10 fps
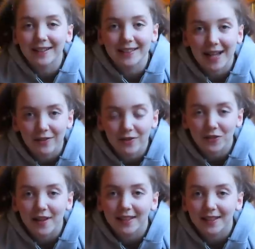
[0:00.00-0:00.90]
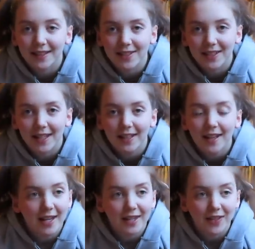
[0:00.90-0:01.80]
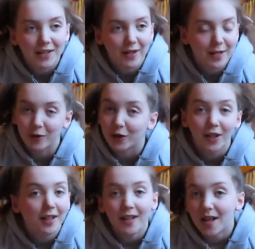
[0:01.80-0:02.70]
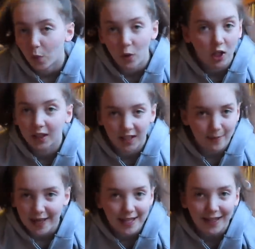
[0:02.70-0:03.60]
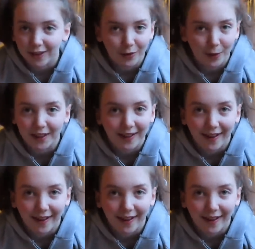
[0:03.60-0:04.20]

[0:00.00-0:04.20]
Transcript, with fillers: because I have strength conditioning, and if I do any more, we're not gonna make it through it,